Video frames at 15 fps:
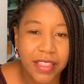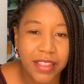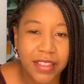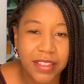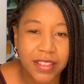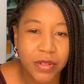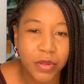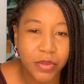
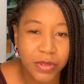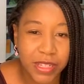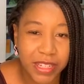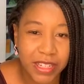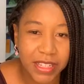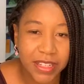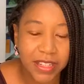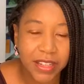this
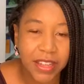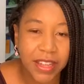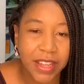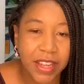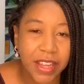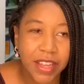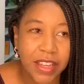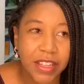week.
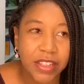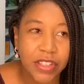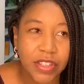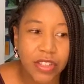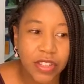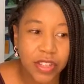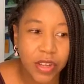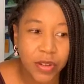
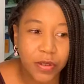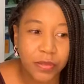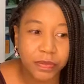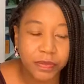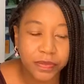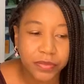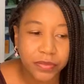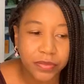So
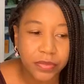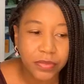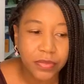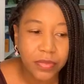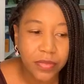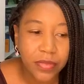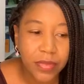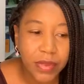
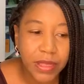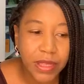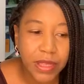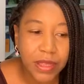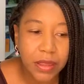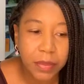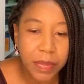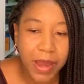
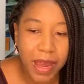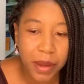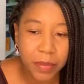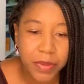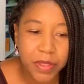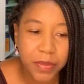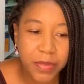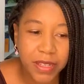the
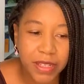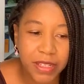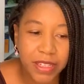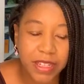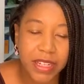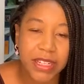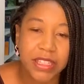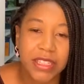PAP
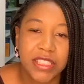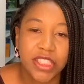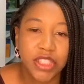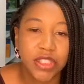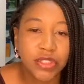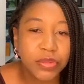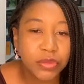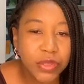smear is a
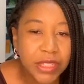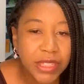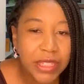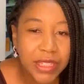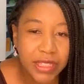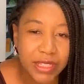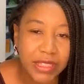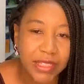
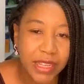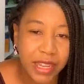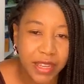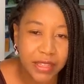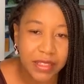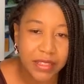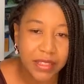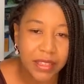screening
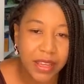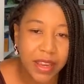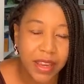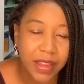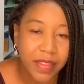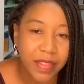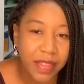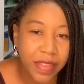test
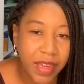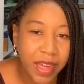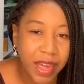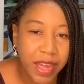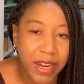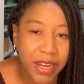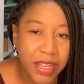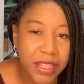
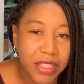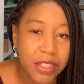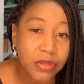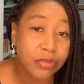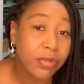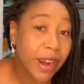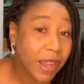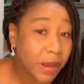that
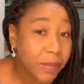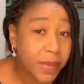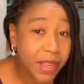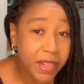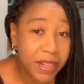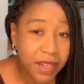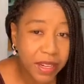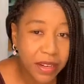is
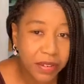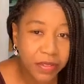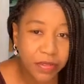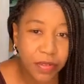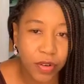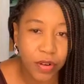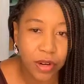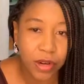recommended
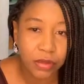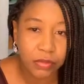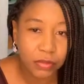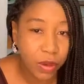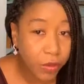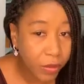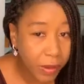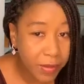for
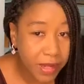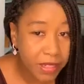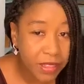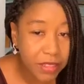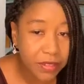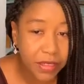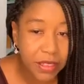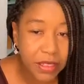women
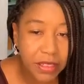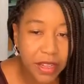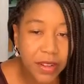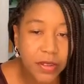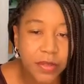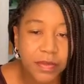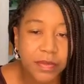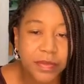to
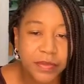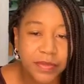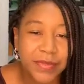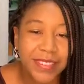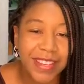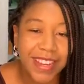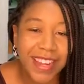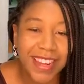undergo.
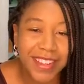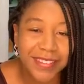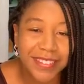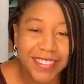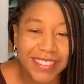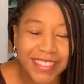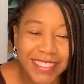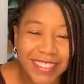Hi,
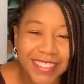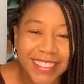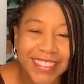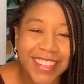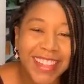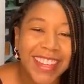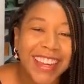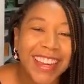Priscilla.